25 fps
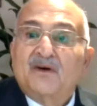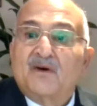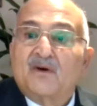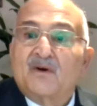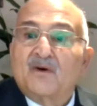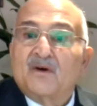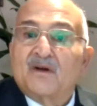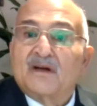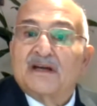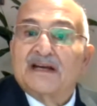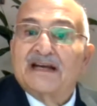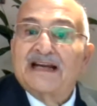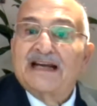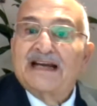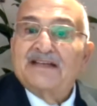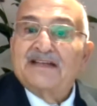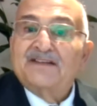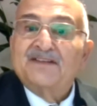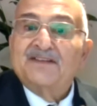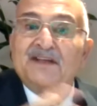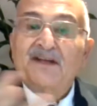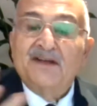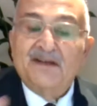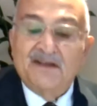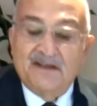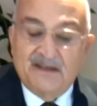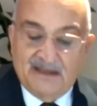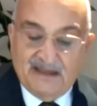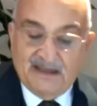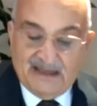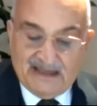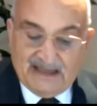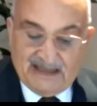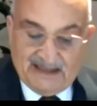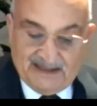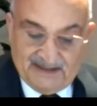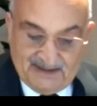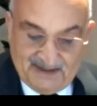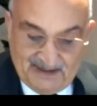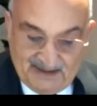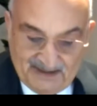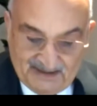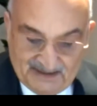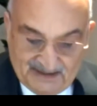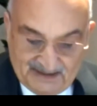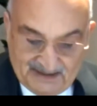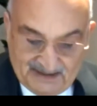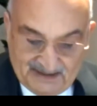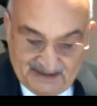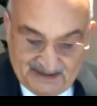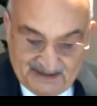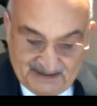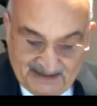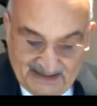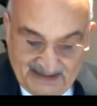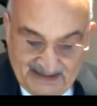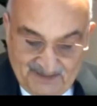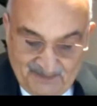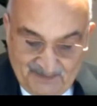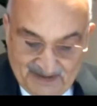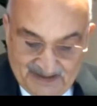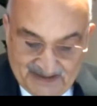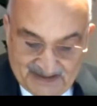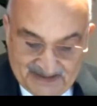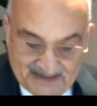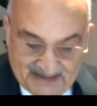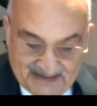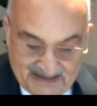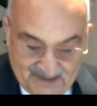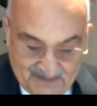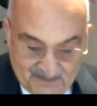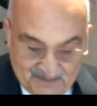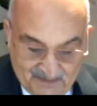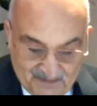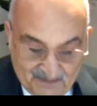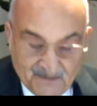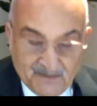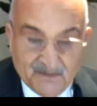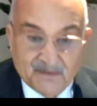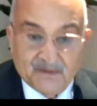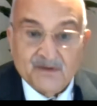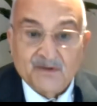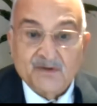or Latin, I think the time has come